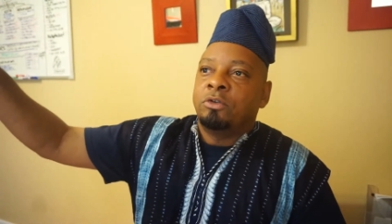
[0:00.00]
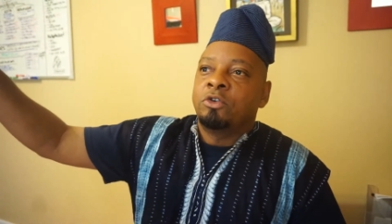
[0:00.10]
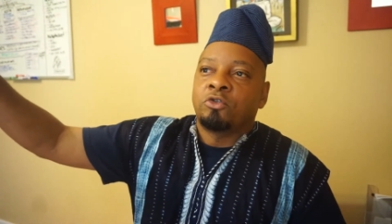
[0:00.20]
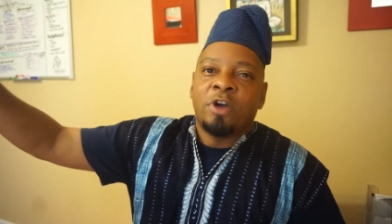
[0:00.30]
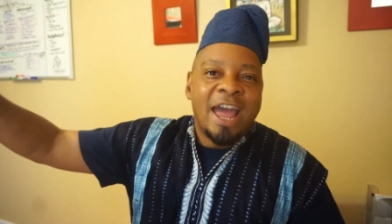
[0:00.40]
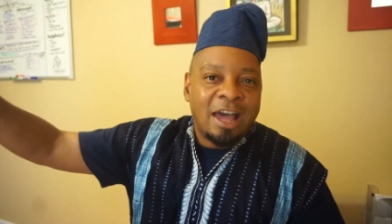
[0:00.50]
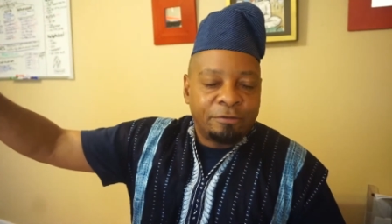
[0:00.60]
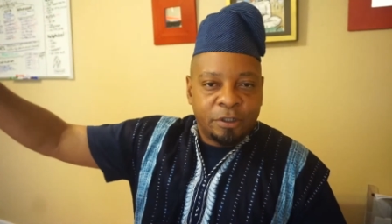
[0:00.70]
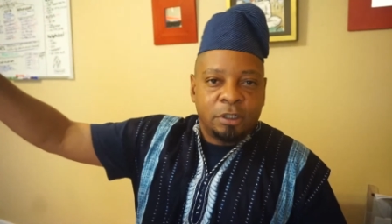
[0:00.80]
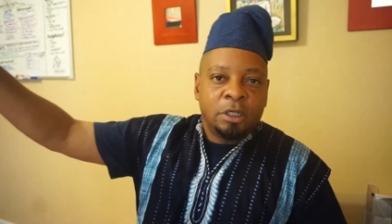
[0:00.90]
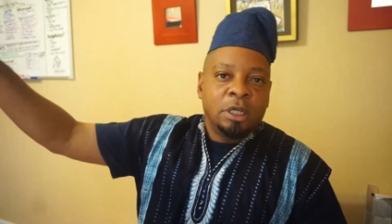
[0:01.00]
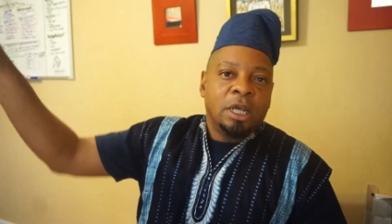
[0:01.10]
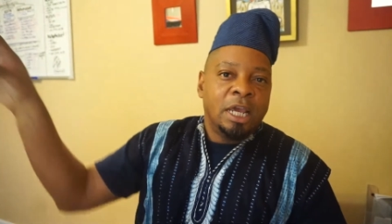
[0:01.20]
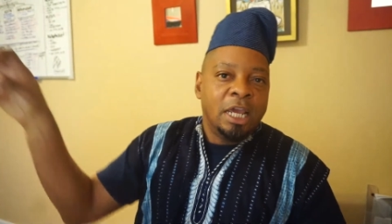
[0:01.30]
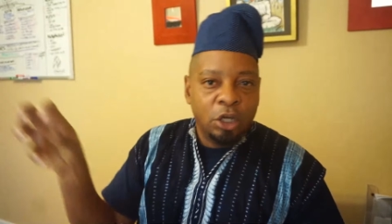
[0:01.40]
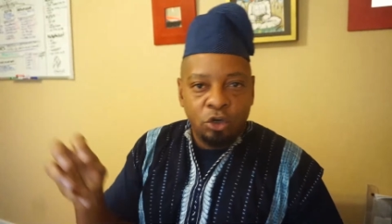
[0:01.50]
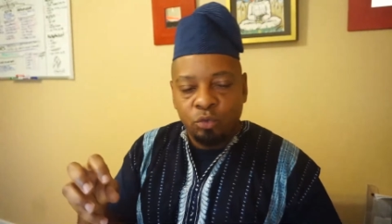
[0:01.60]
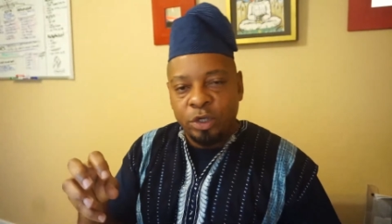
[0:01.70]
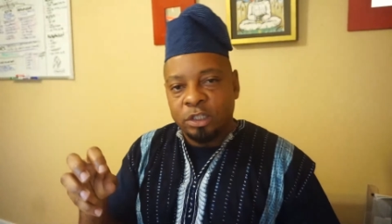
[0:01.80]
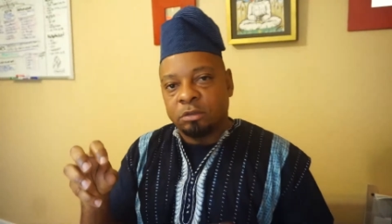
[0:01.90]
graft
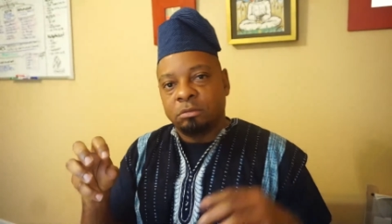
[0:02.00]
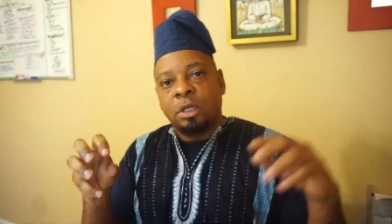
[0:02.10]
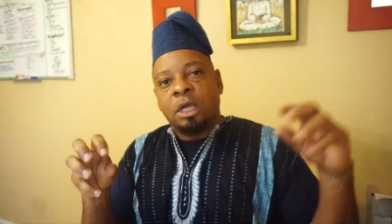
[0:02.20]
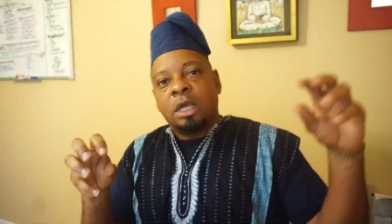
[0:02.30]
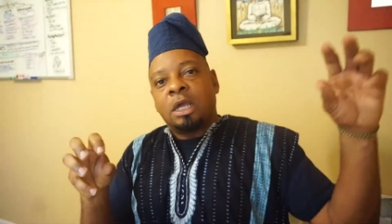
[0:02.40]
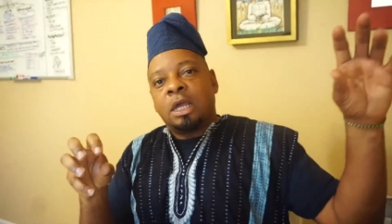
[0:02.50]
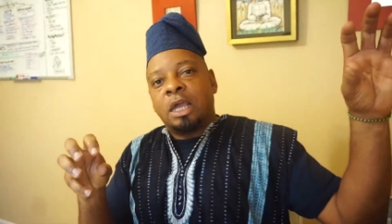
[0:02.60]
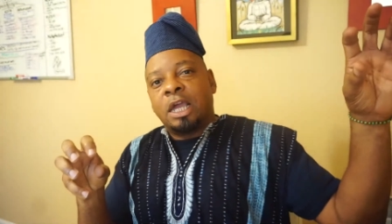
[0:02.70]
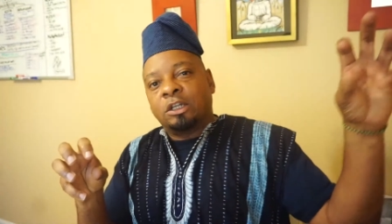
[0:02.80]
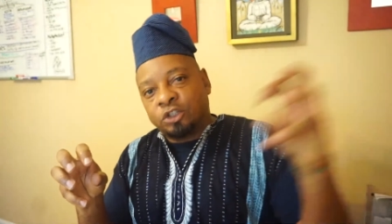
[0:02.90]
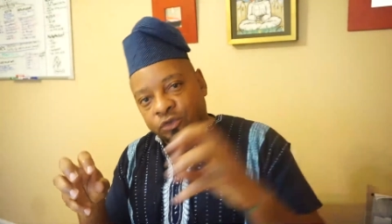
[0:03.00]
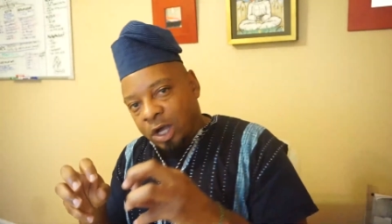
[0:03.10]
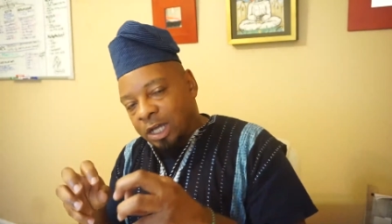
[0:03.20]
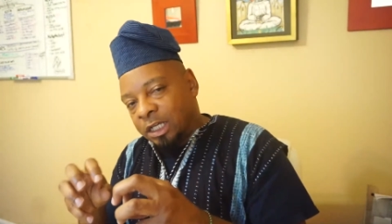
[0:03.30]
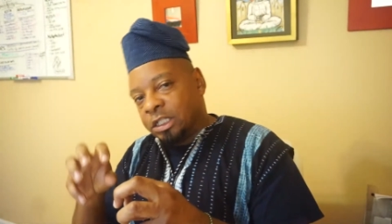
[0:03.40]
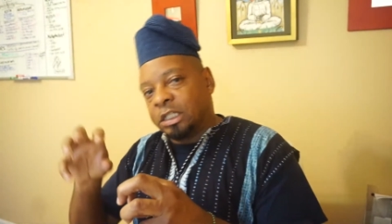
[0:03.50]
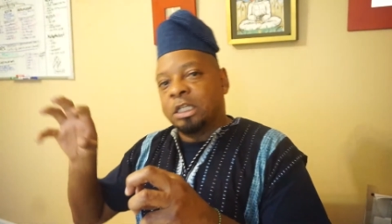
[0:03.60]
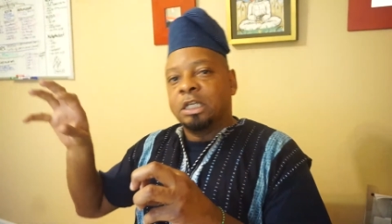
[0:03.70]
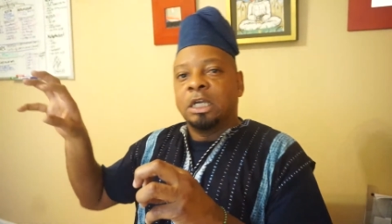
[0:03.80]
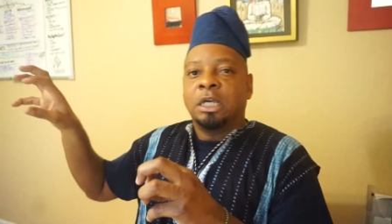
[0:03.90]
Hinduism and astrology